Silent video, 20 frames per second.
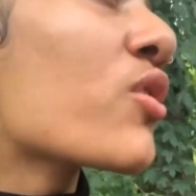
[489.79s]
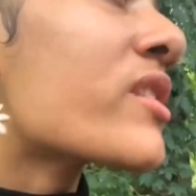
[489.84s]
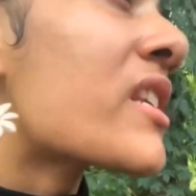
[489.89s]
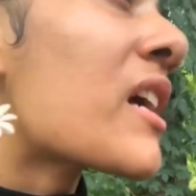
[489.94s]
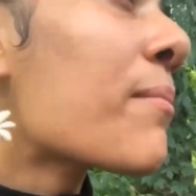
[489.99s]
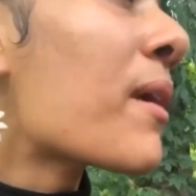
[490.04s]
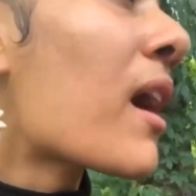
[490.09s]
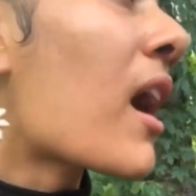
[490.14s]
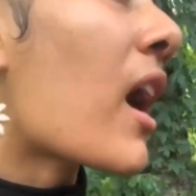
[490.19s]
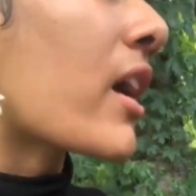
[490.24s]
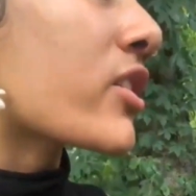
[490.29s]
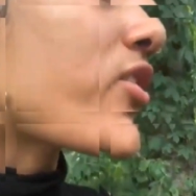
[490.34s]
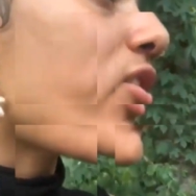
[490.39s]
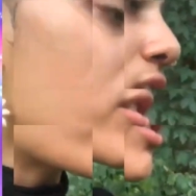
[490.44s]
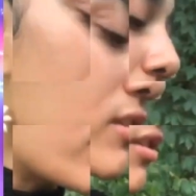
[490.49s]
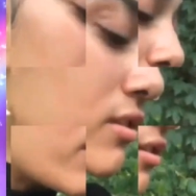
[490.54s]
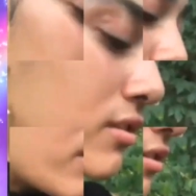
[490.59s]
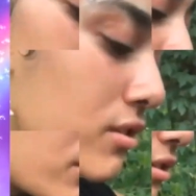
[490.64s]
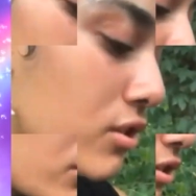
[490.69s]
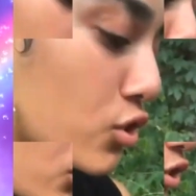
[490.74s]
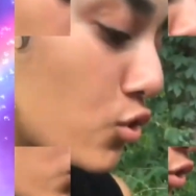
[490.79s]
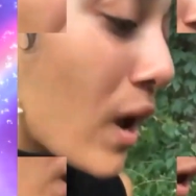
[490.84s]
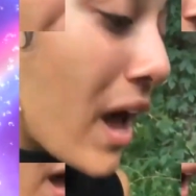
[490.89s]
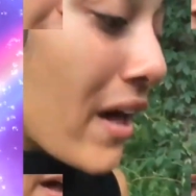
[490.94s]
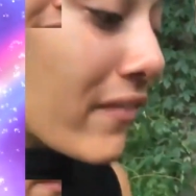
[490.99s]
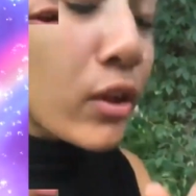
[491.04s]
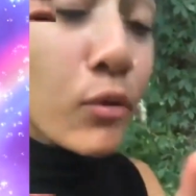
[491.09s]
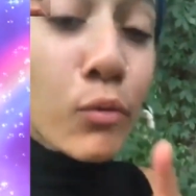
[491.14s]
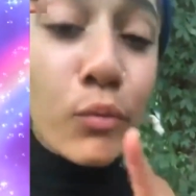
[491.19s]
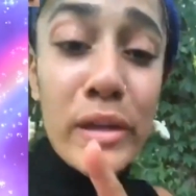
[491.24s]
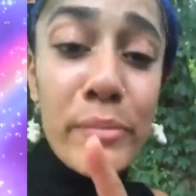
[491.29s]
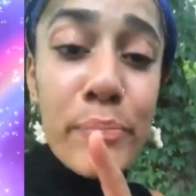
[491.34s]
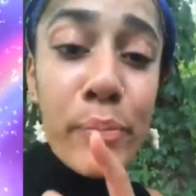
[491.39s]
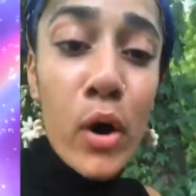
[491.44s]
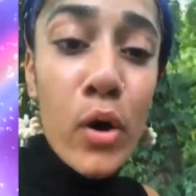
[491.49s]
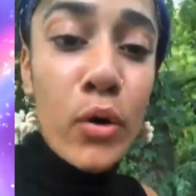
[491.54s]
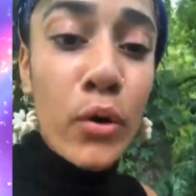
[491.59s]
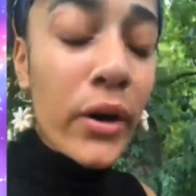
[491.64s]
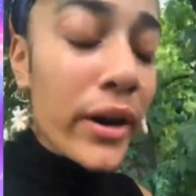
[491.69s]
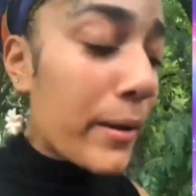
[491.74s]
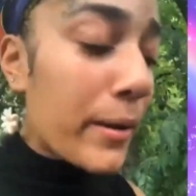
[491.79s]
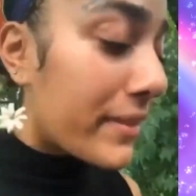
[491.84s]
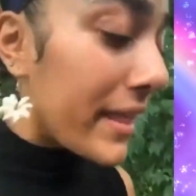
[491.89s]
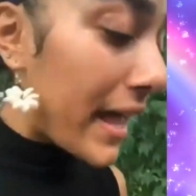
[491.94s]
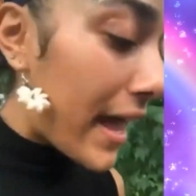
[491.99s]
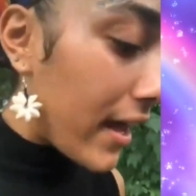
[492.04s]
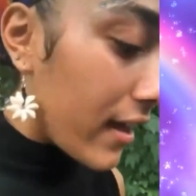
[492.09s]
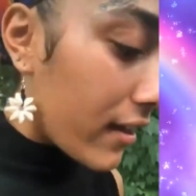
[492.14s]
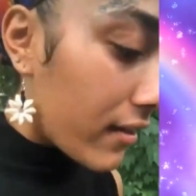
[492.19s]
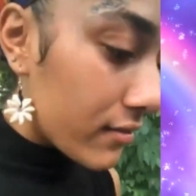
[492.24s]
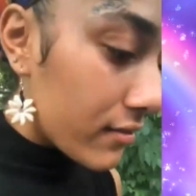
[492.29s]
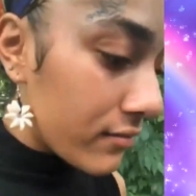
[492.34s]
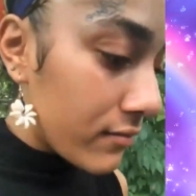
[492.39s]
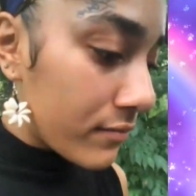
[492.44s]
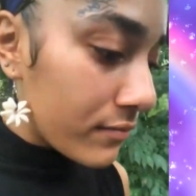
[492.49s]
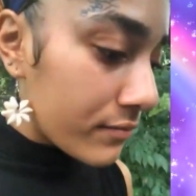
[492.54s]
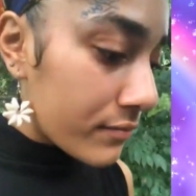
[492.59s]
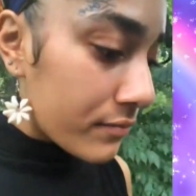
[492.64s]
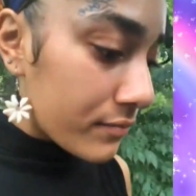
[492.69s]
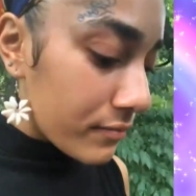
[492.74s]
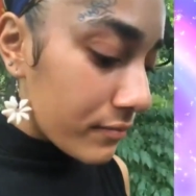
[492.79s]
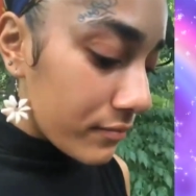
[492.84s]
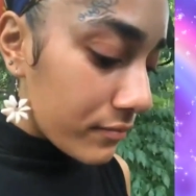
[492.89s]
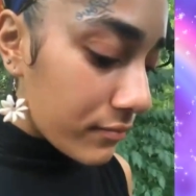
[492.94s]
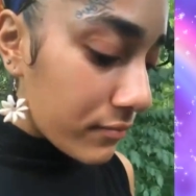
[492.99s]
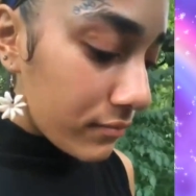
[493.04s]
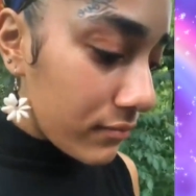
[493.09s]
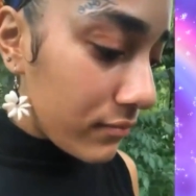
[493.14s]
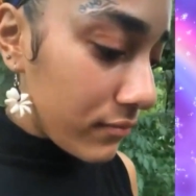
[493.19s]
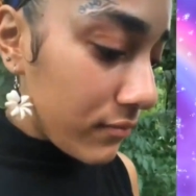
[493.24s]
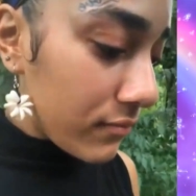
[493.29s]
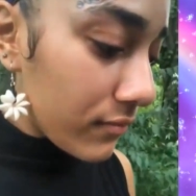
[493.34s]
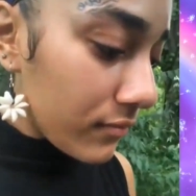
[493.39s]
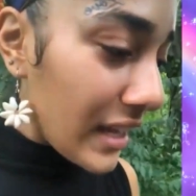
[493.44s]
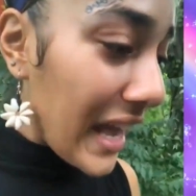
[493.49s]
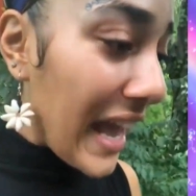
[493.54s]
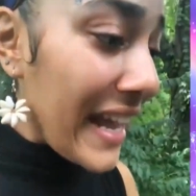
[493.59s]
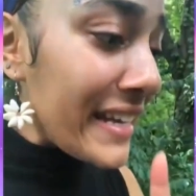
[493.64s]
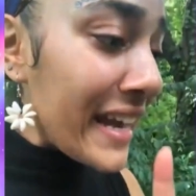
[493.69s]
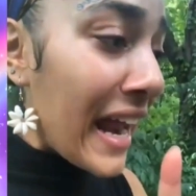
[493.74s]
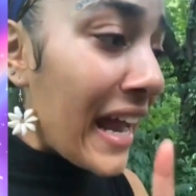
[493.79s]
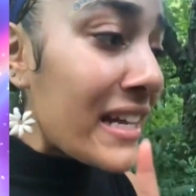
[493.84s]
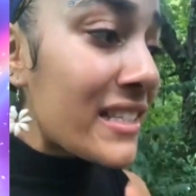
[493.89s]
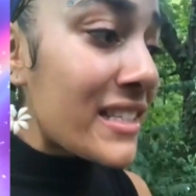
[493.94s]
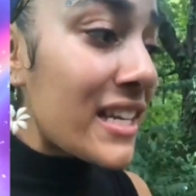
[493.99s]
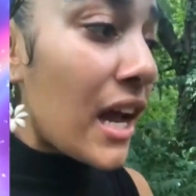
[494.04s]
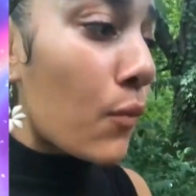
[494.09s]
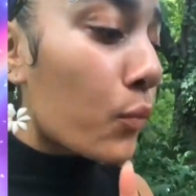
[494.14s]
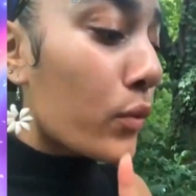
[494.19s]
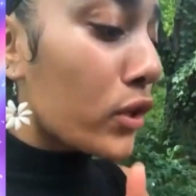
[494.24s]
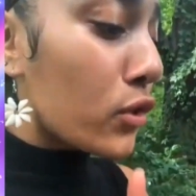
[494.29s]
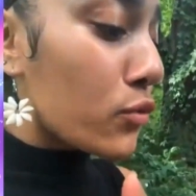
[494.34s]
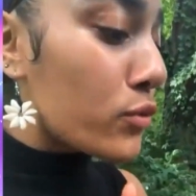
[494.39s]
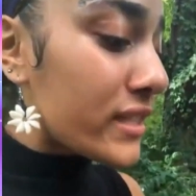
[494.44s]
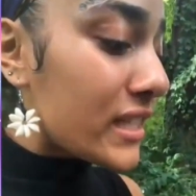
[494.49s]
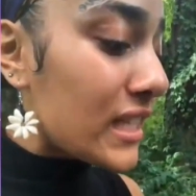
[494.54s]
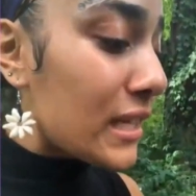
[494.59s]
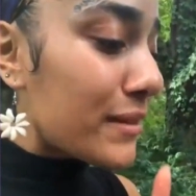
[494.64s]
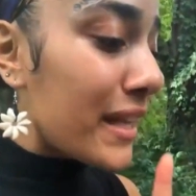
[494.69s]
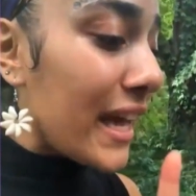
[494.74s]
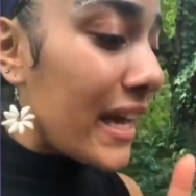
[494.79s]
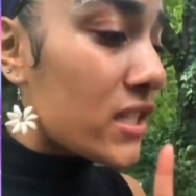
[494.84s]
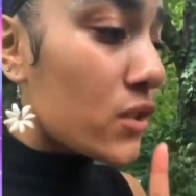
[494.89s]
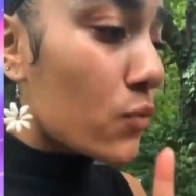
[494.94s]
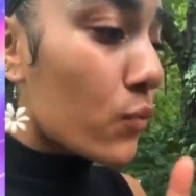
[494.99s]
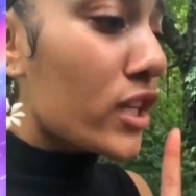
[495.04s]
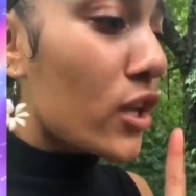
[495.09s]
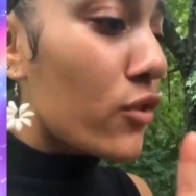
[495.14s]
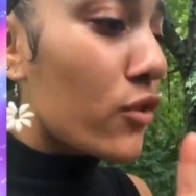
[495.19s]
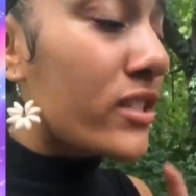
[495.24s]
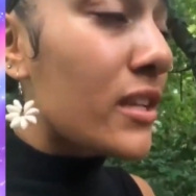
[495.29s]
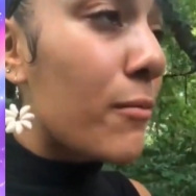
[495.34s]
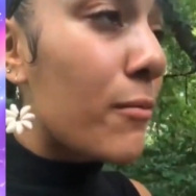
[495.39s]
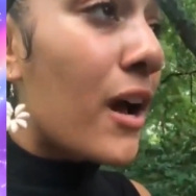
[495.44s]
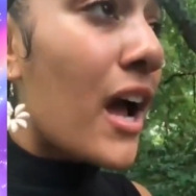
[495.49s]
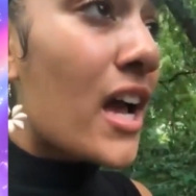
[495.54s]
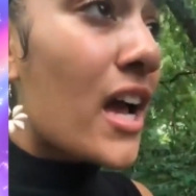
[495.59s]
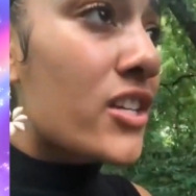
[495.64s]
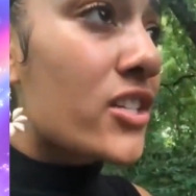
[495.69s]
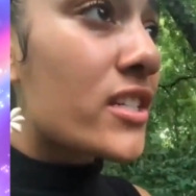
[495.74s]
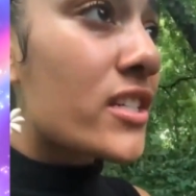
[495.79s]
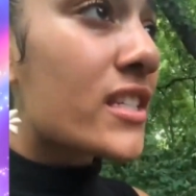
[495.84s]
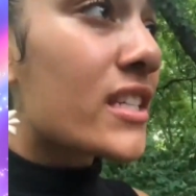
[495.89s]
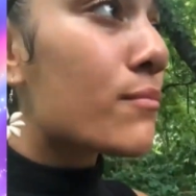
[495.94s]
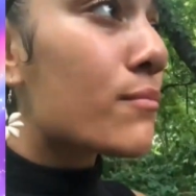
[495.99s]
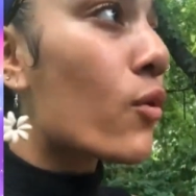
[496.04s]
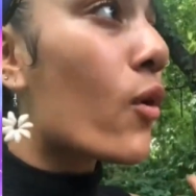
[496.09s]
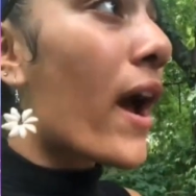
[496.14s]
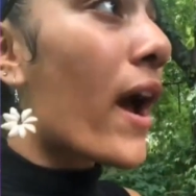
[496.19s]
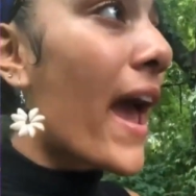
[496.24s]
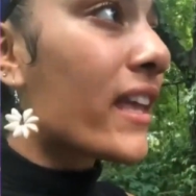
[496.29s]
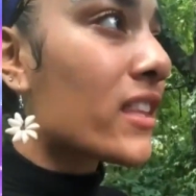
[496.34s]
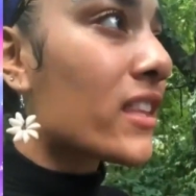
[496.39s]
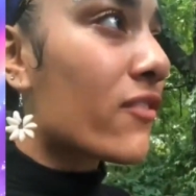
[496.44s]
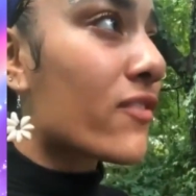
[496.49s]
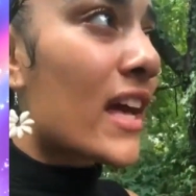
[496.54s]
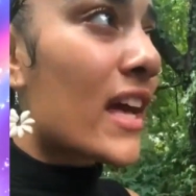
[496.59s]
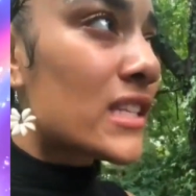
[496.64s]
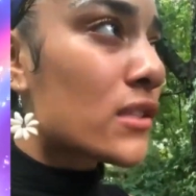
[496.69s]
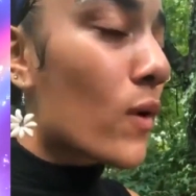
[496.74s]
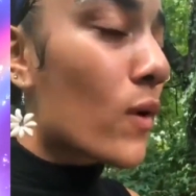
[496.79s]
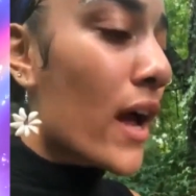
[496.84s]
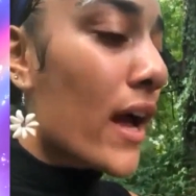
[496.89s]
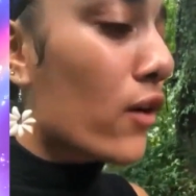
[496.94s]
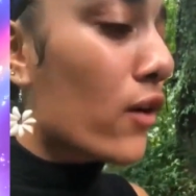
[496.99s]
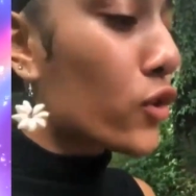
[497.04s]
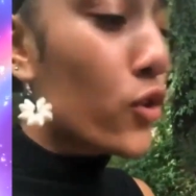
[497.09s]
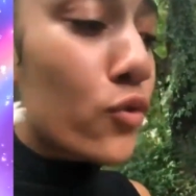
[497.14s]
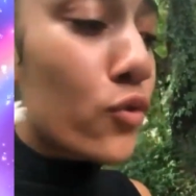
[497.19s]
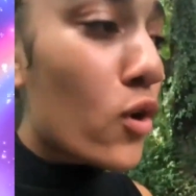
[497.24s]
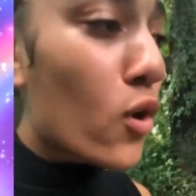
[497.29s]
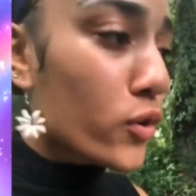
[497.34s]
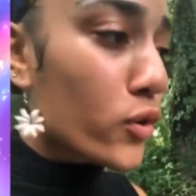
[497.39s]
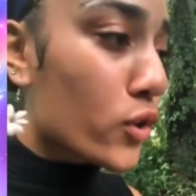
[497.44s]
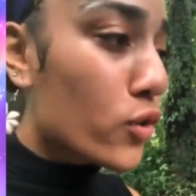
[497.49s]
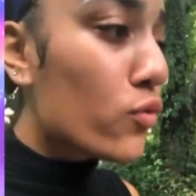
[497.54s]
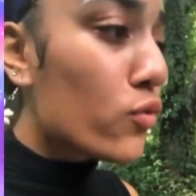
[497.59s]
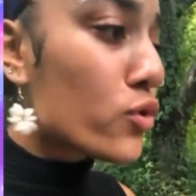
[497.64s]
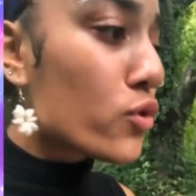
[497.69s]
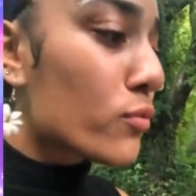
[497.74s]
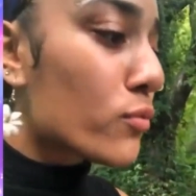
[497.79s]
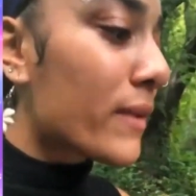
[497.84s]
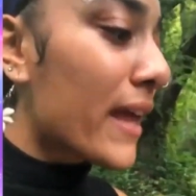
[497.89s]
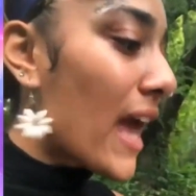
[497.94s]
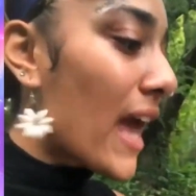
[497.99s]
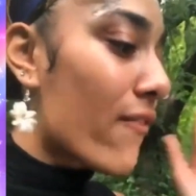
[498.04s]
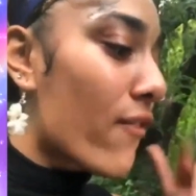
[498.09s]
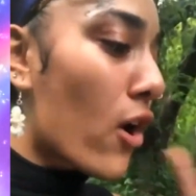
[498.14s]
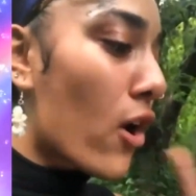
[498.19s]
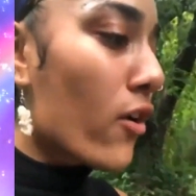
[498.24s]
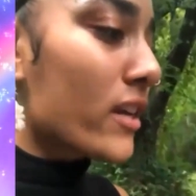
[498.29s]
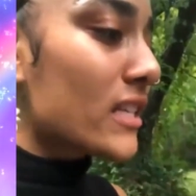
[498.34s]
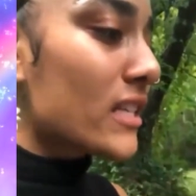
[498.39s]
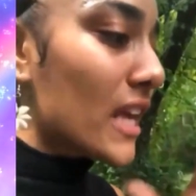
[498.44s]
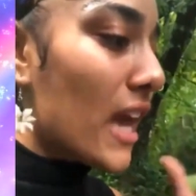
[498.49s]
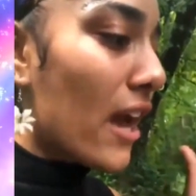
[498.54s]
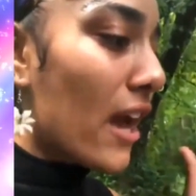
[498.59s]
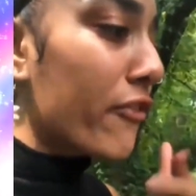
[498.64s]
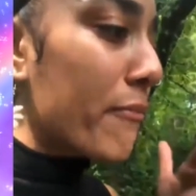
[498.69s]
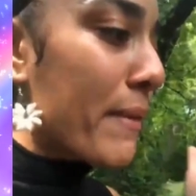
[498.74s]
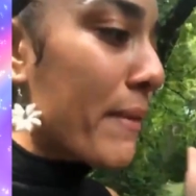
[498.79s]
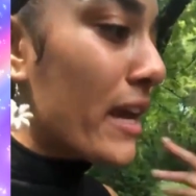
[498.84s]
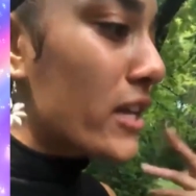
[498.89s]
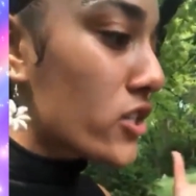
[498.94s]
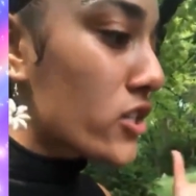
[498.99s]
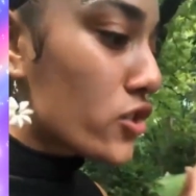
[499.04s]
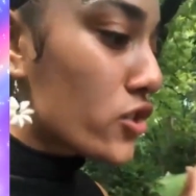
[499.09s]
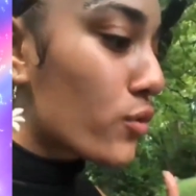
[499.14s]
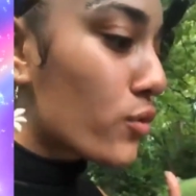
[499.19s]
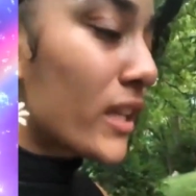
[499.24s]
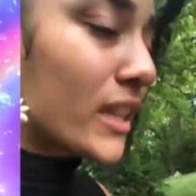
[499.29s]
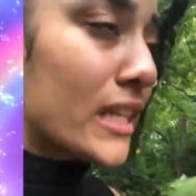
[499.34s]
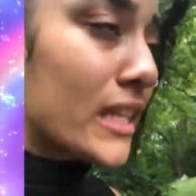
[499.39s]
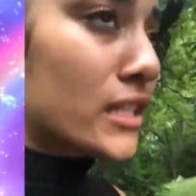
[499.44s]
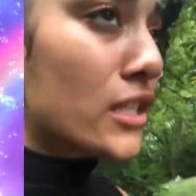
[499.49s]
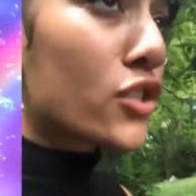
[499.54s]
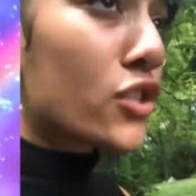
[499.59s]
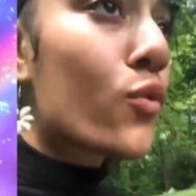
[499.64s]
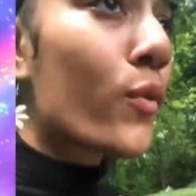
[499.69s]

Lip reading: at least Aya and Malia, even if, like a lot of people say, even if they go back, they won't directly get their kids back right away.